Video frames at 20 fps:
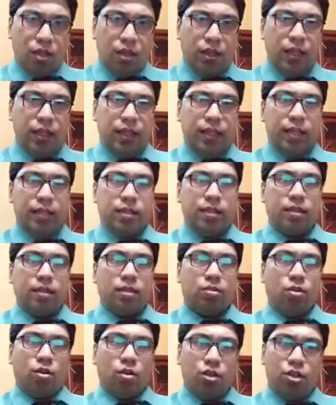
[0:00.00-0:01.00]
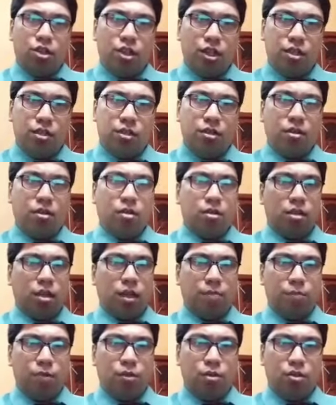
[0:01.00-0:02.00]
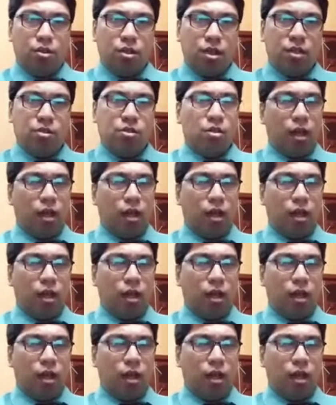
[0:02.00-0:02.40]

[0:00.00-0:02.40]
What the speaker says: he is conscious or subconscious